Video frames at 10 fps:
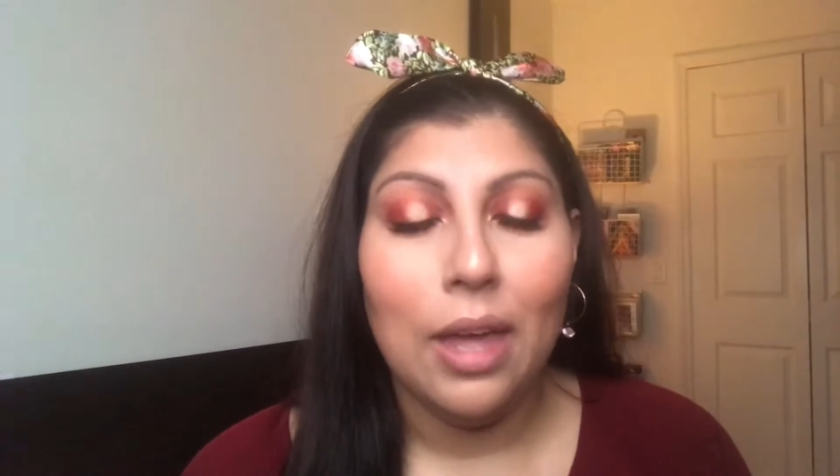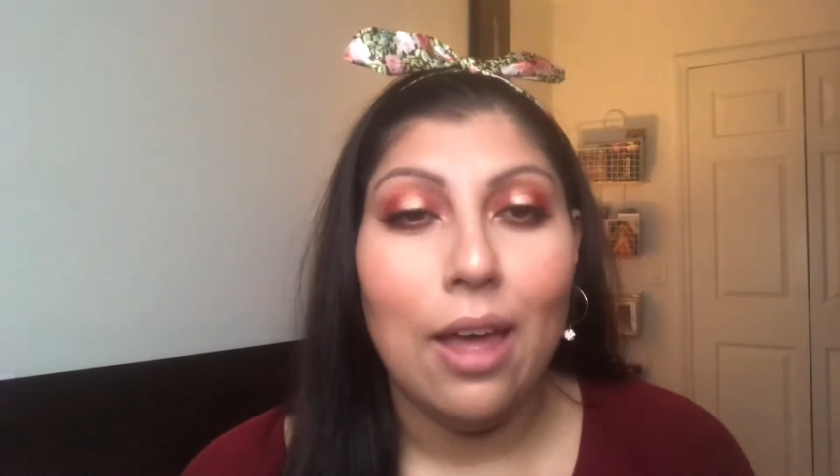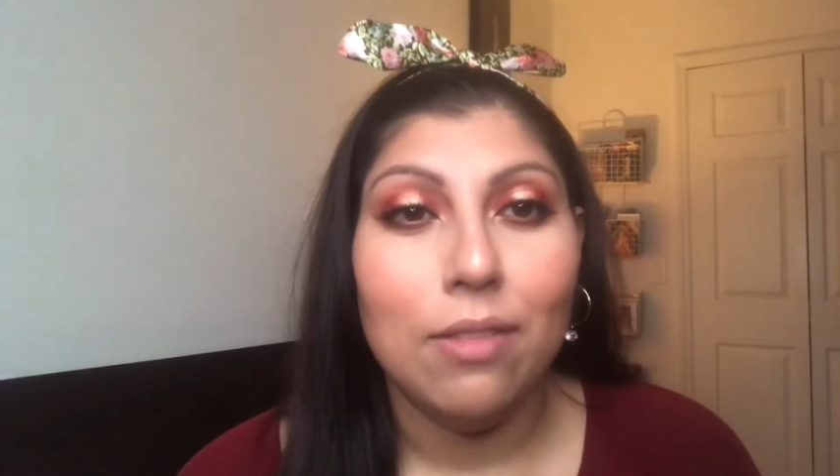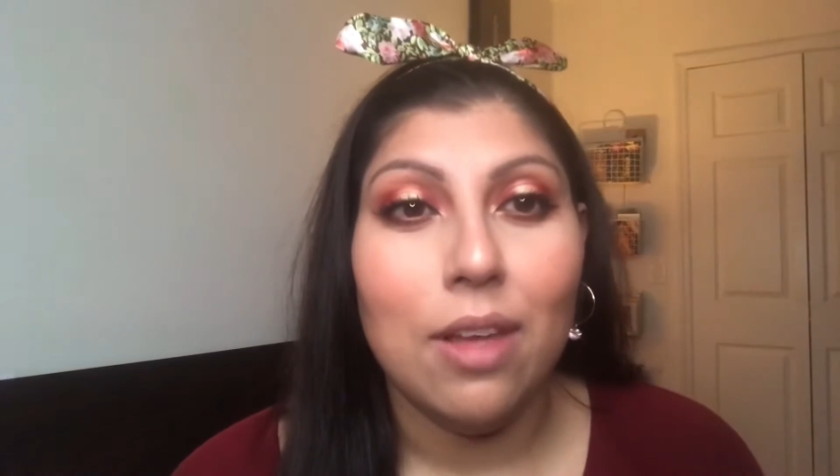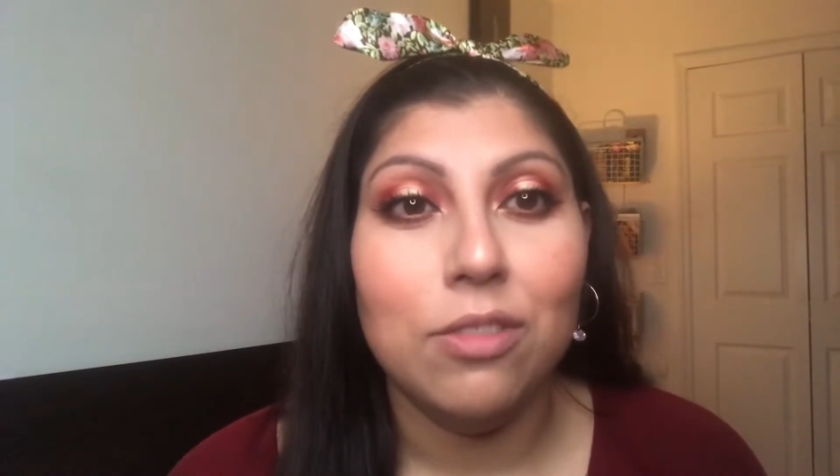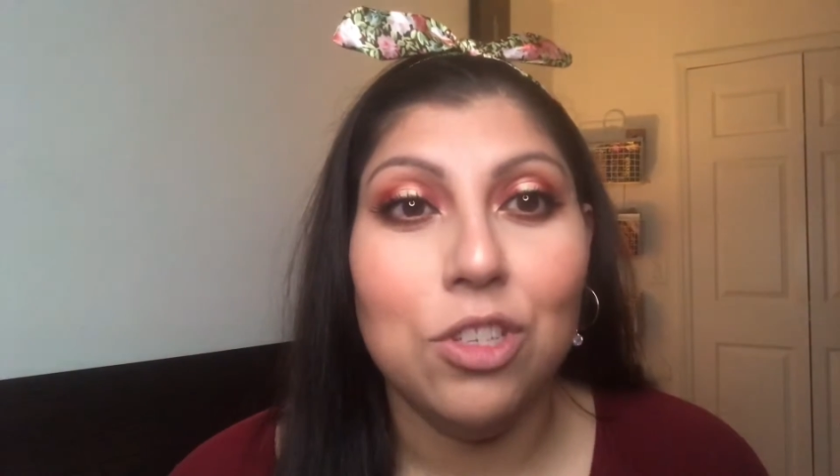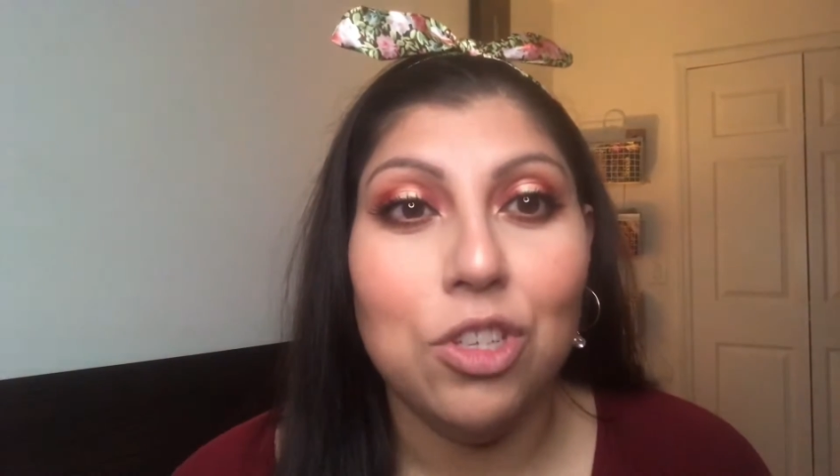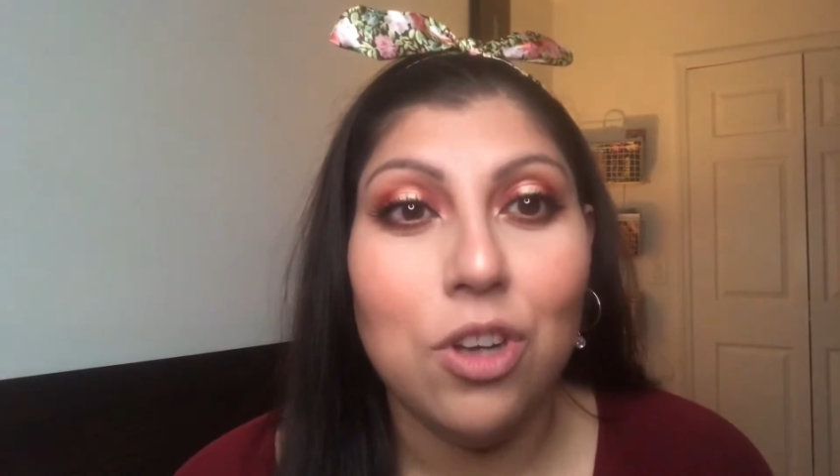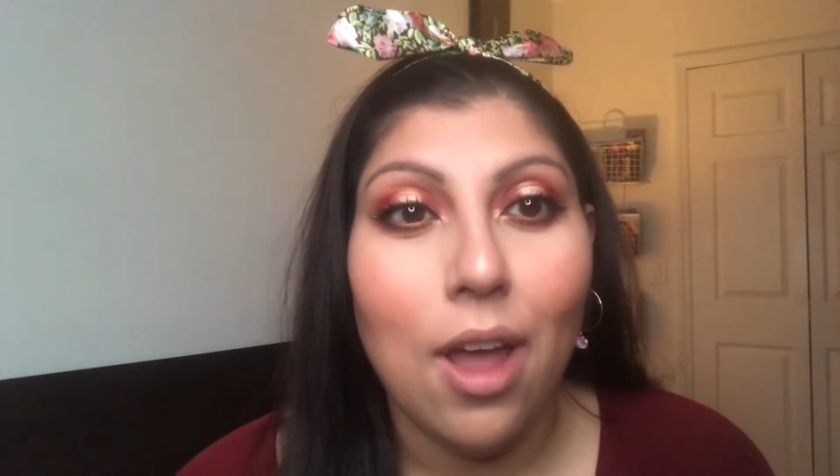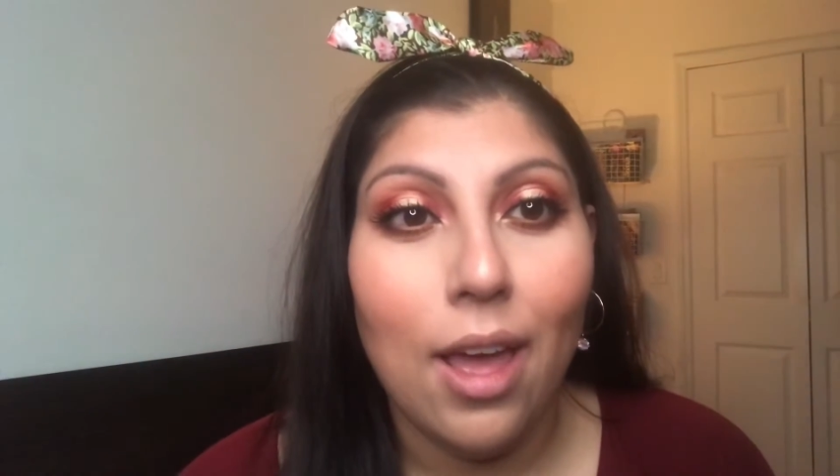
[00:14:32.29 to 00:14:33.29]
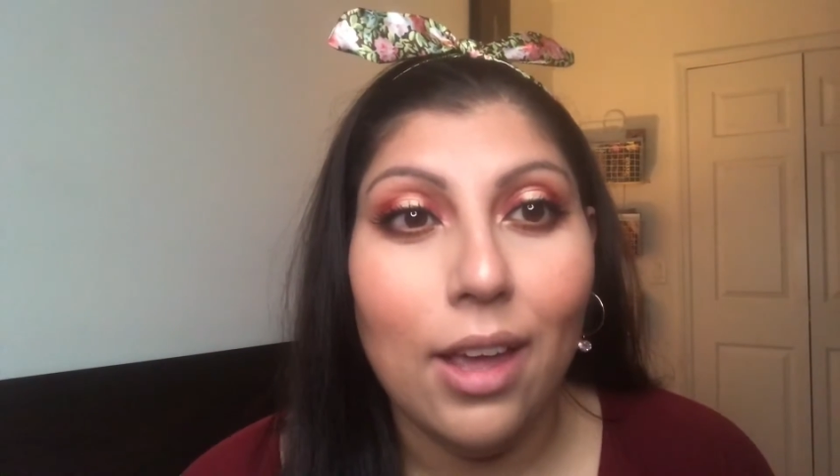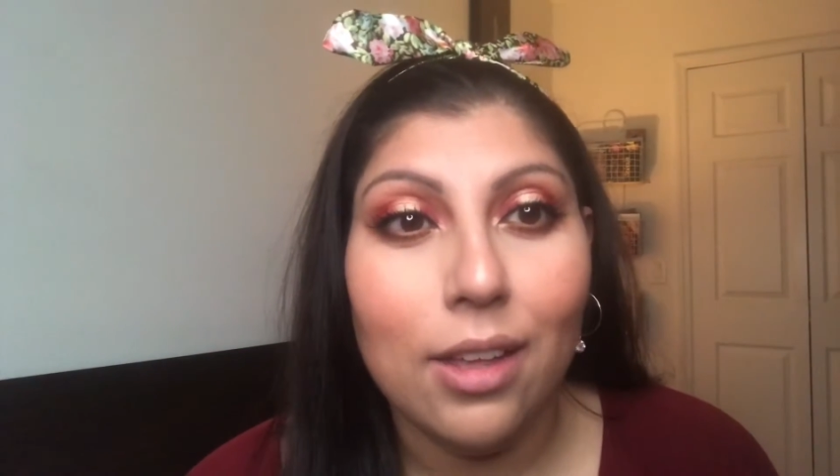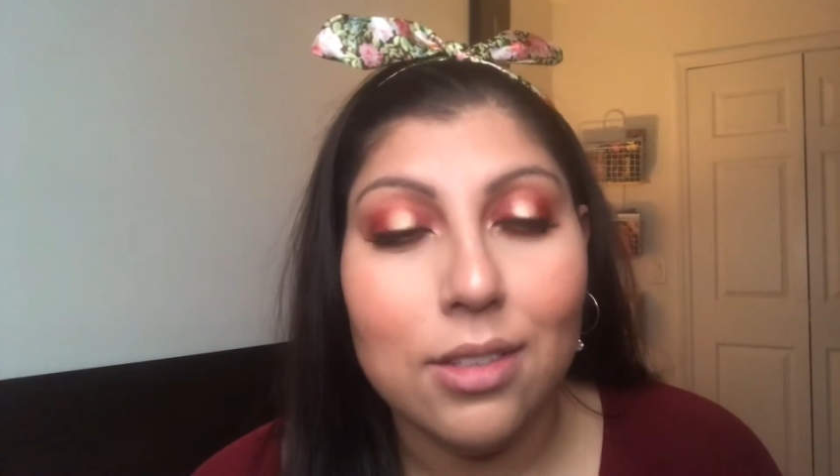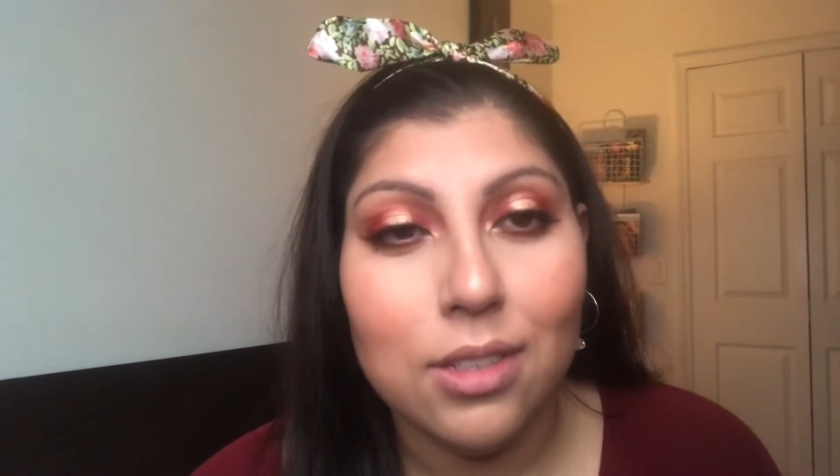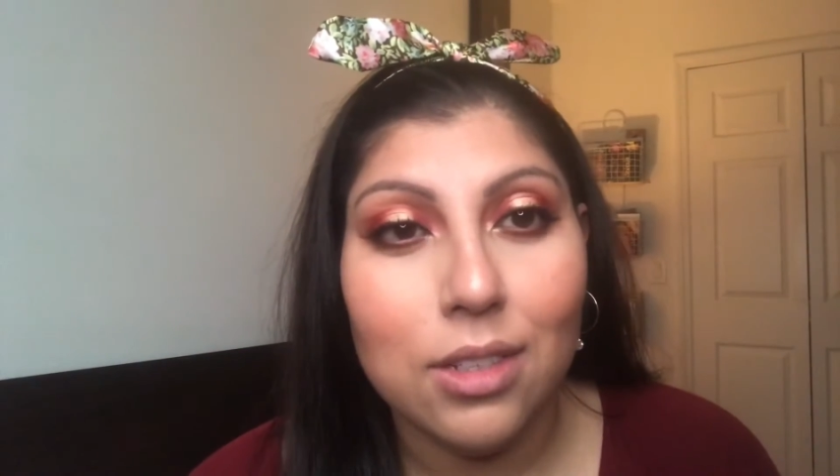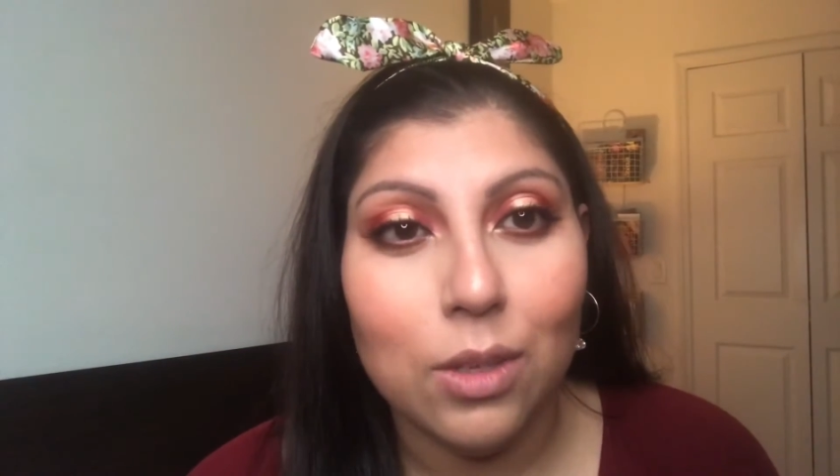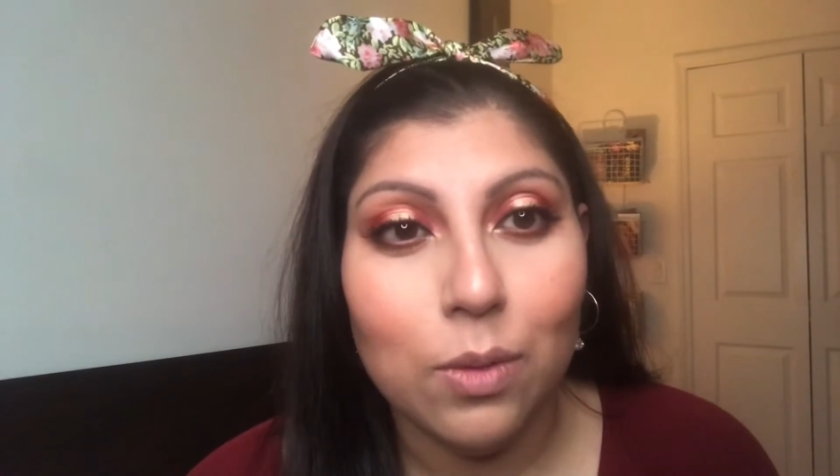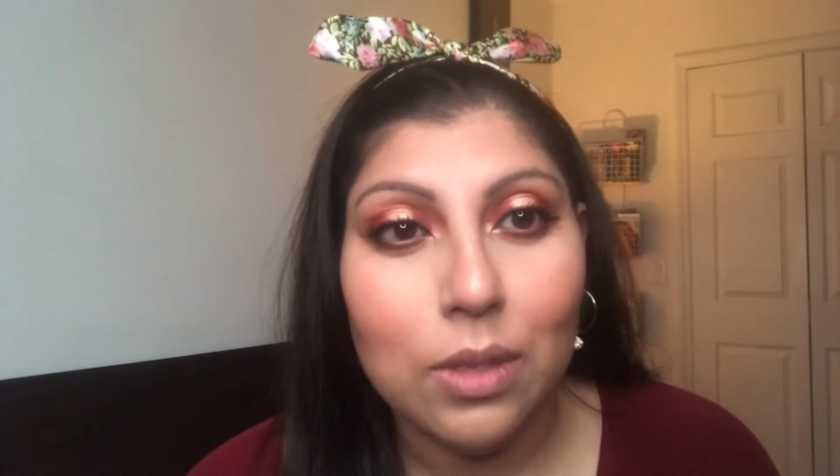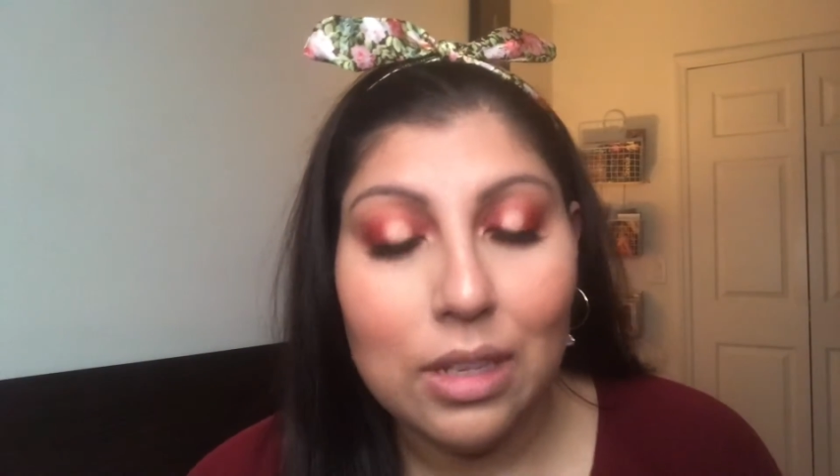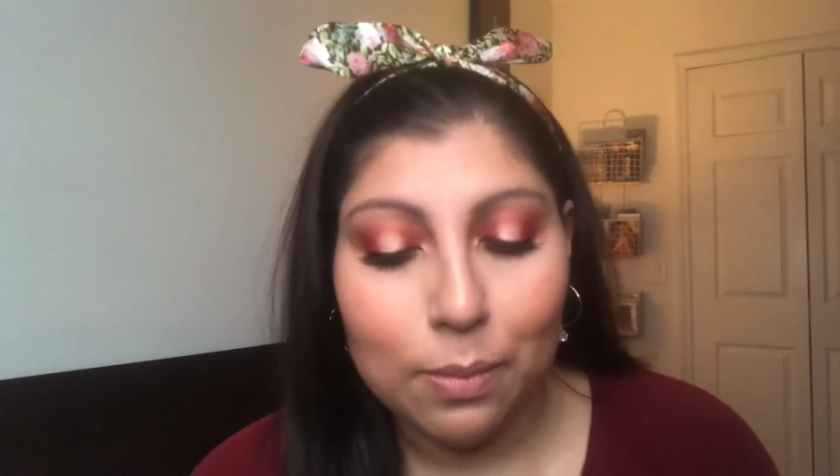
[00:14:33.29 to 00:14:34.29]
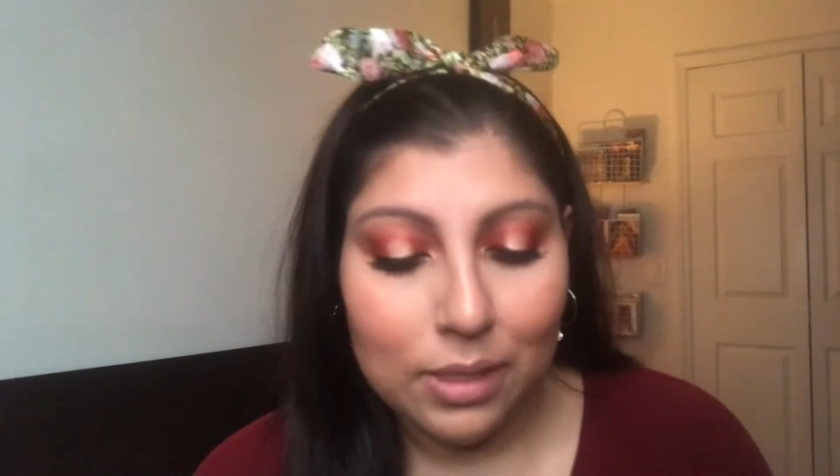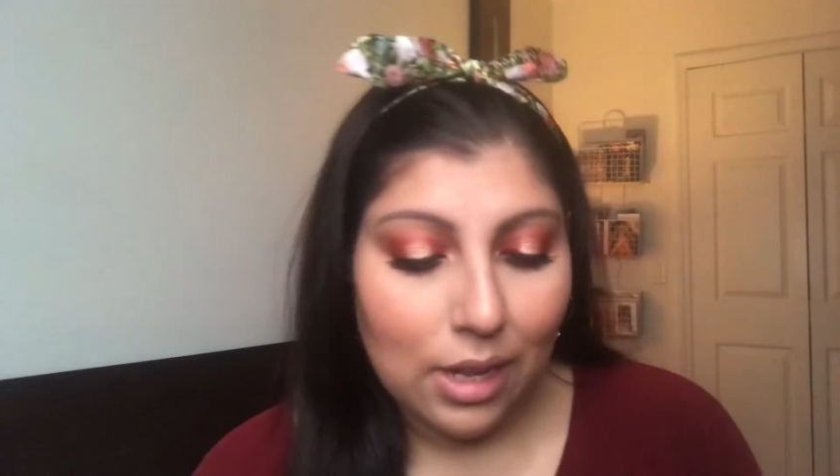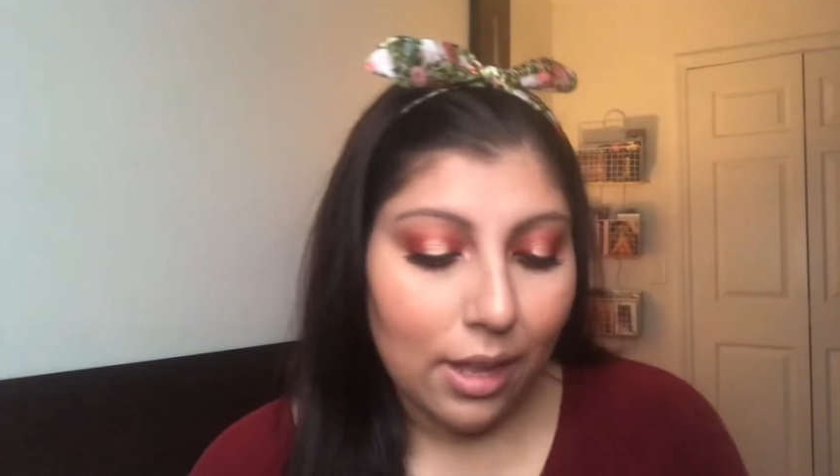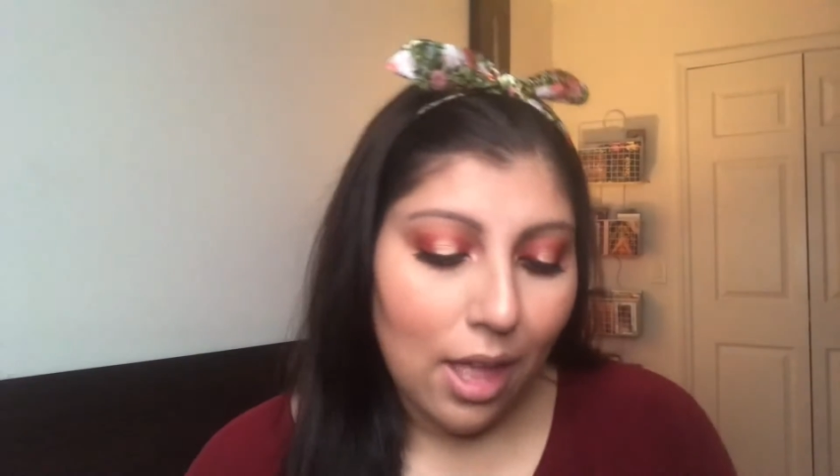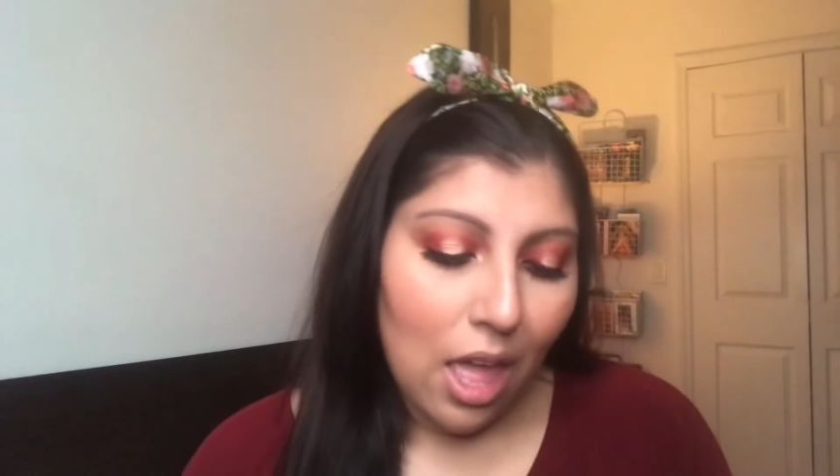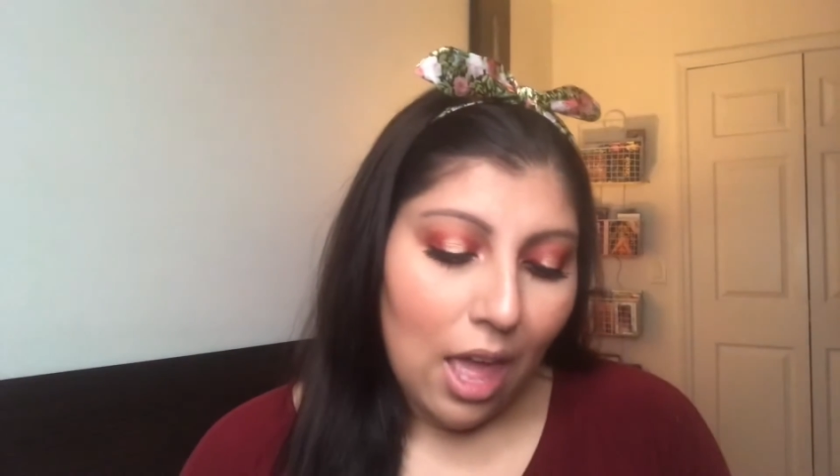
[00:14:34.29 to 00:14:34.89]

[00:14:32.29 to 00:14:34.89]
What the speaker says: we have left to try is the liquid lipstick.